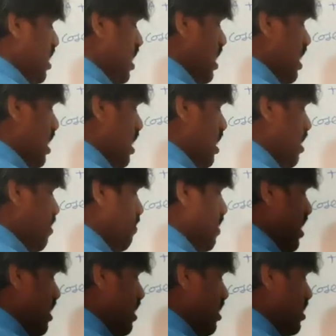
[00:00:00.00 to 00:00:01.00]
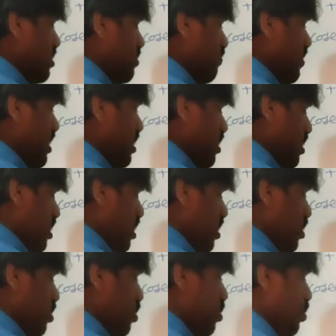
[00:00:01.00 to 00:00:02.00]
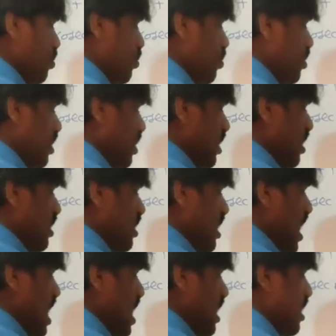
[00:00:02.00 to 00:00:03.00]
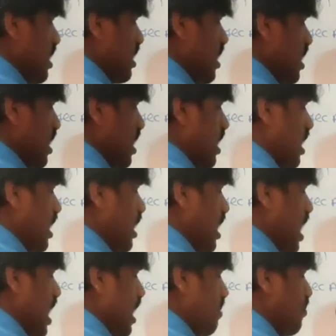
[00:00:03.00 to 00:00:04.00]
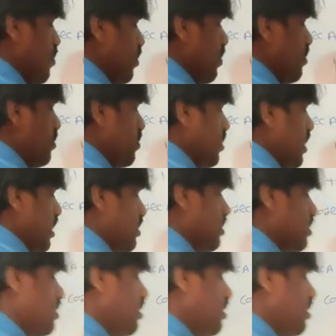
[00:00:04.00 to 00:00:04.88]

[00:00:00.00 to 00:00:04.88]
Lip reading: A minus 1 into tan A I am going to get.